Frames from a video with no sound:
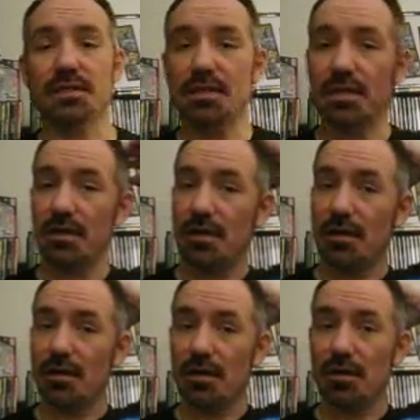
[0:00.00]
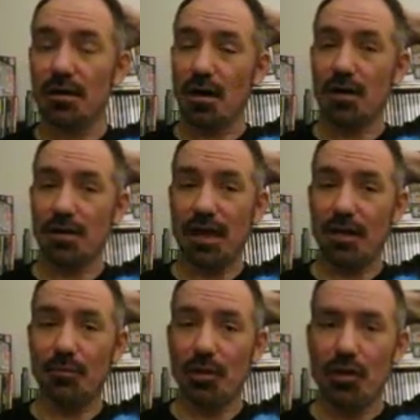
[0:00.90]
the card game,